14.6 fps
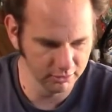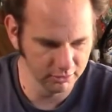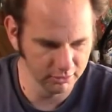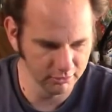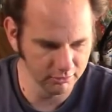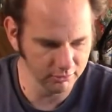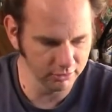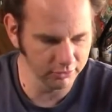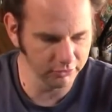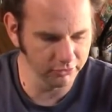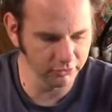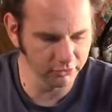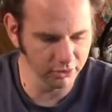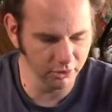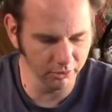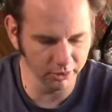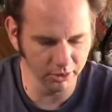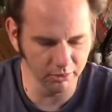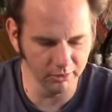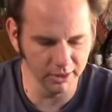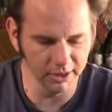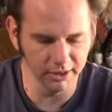which is just going
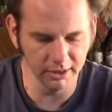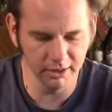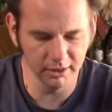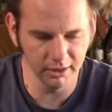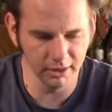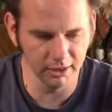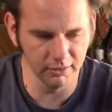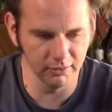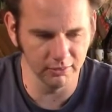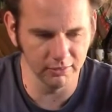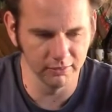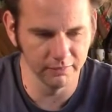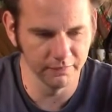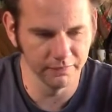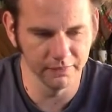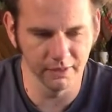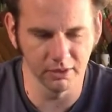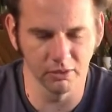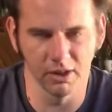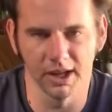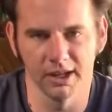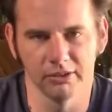away, and the
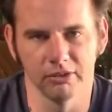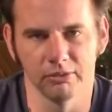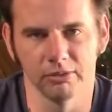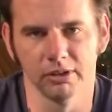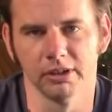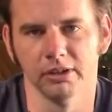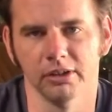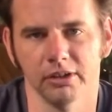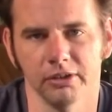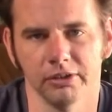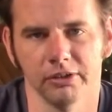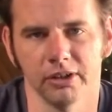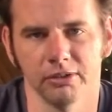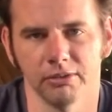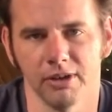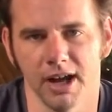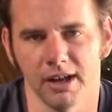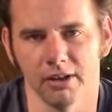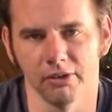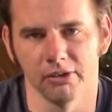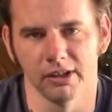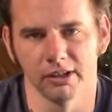glass is really loose and it
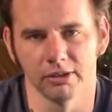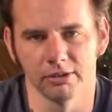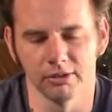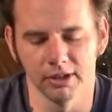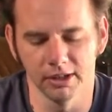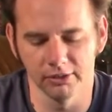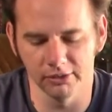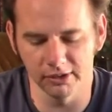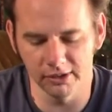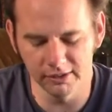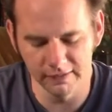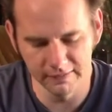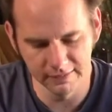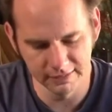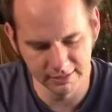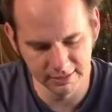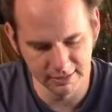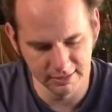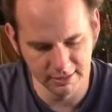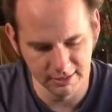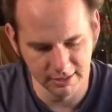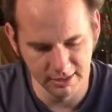rattles like crazy.
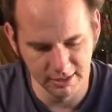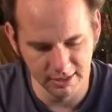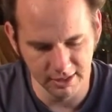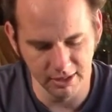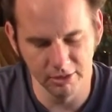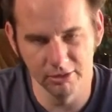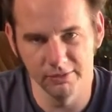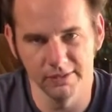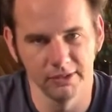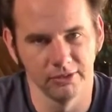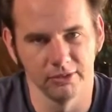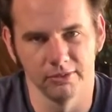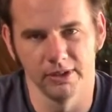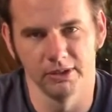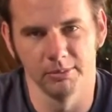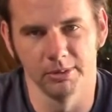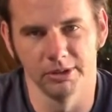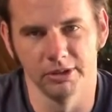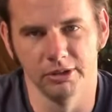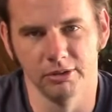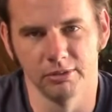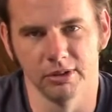I don't know if these are available
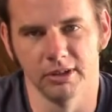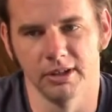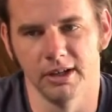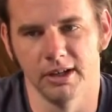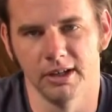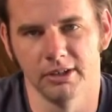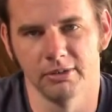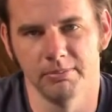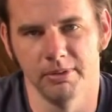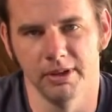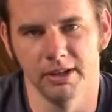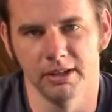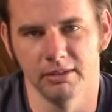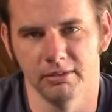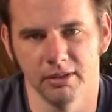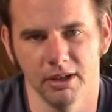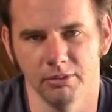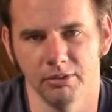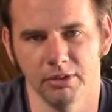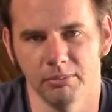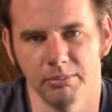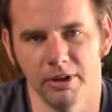new or not, but I
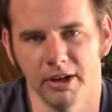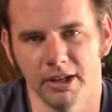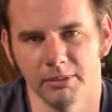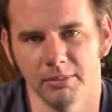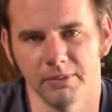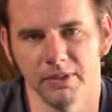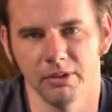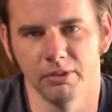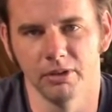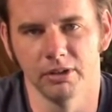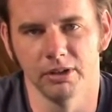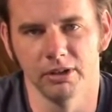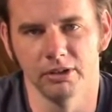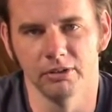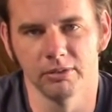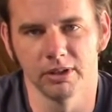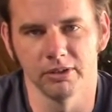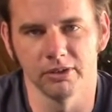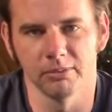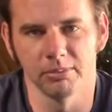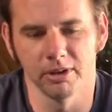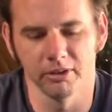wouldn't buy them if they were new because
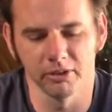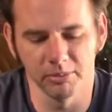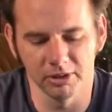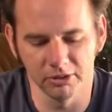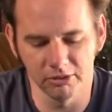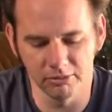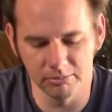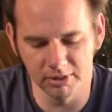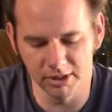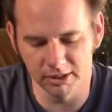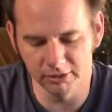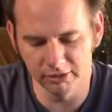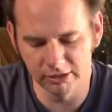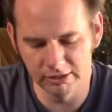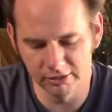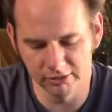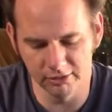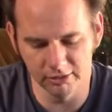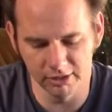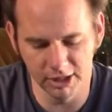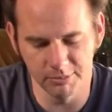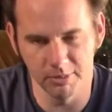they'd probably be too much. So
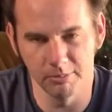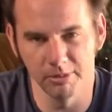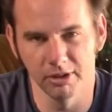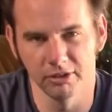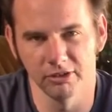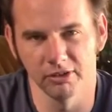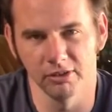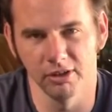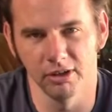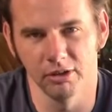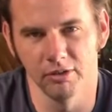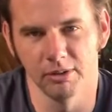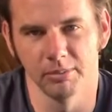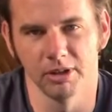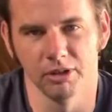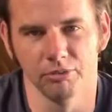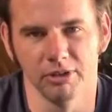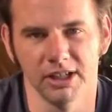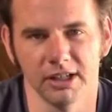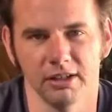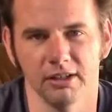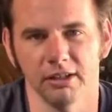to keep the budget low, I'm going to
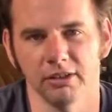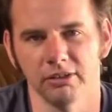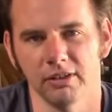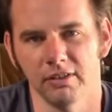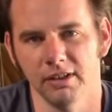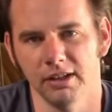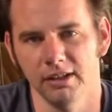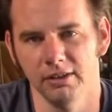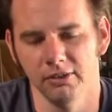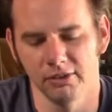recondition these.